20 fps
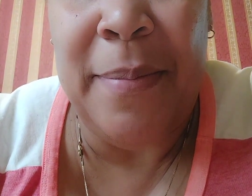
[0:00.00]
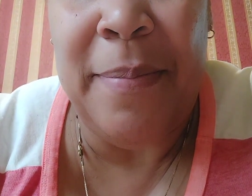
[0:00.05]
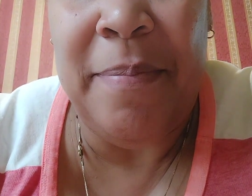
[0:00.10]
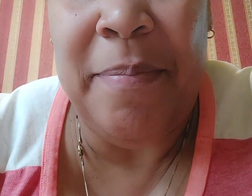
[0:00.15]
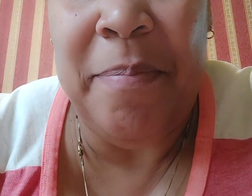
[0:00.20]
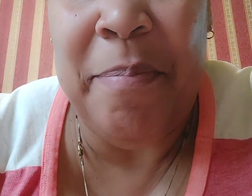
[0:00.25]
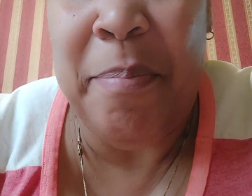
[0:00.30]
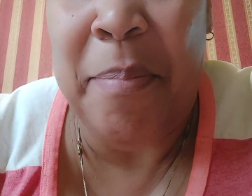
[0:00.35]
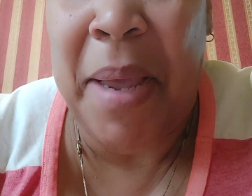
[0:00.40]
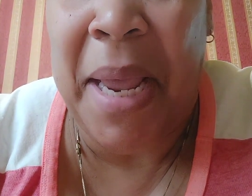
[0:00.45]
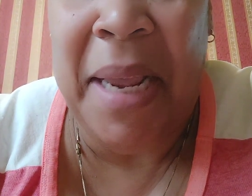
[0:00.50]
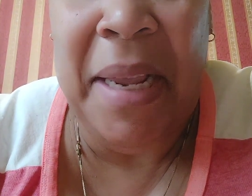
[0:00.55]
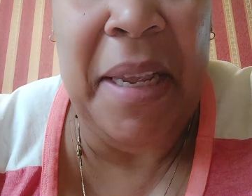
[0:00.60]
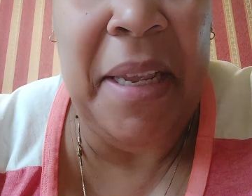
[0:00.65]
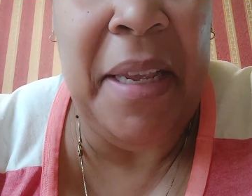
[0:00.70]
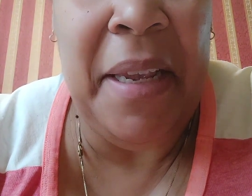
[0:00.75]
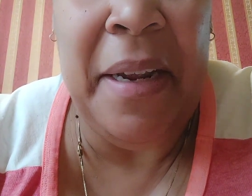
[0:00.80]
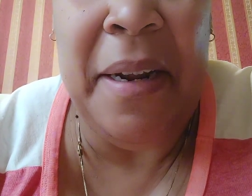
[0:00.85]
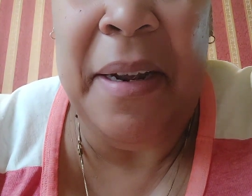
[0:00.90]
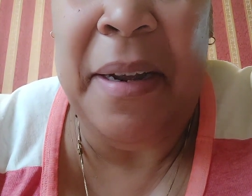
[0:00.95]

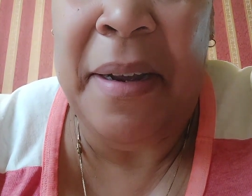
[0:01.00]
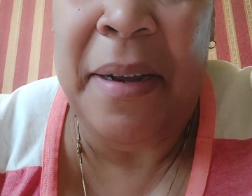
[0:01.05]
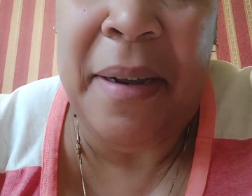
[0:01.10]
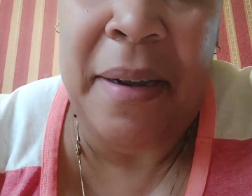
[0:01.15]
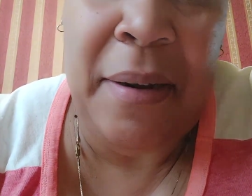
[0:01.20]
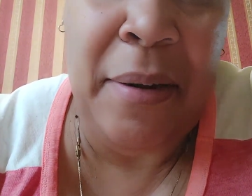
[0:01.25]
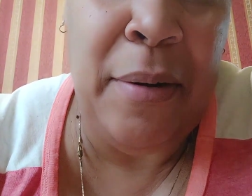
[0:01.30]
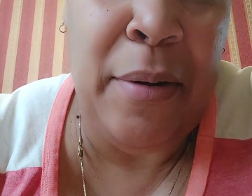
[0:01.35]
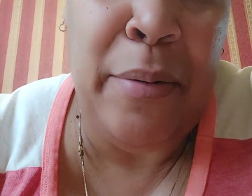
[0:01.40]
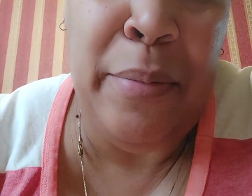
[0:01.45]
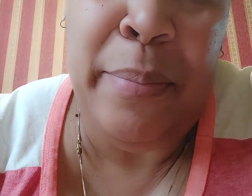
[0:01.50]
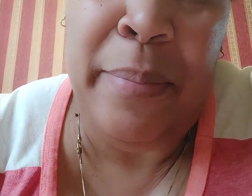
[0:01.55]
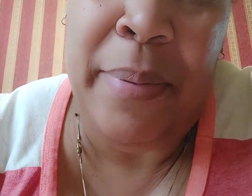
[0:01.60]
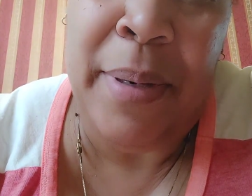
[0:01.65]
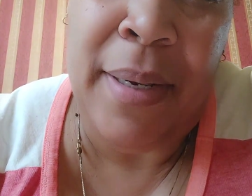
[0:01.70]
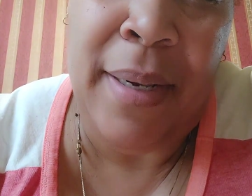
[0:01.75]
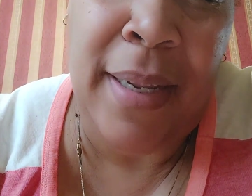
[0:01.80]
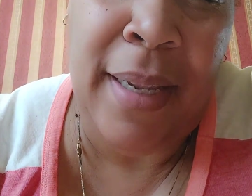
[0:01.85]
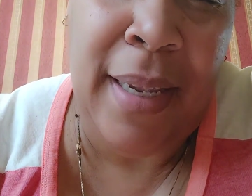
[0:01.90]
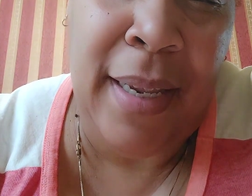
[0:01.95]
make your own
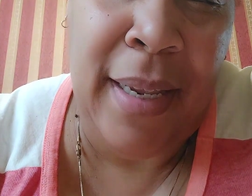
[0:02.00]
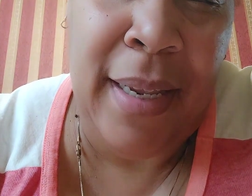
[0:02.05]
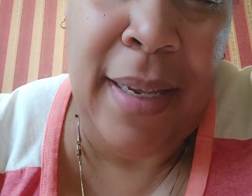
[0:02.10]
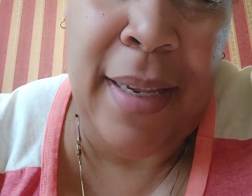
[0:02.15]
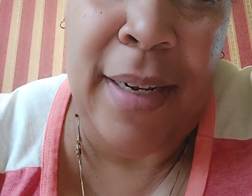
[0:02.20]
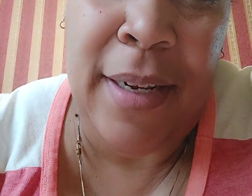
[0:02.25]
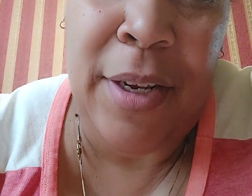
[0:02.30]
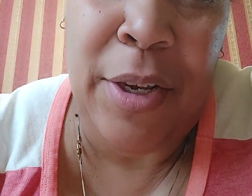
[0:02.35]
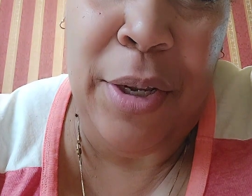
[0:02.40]
blend.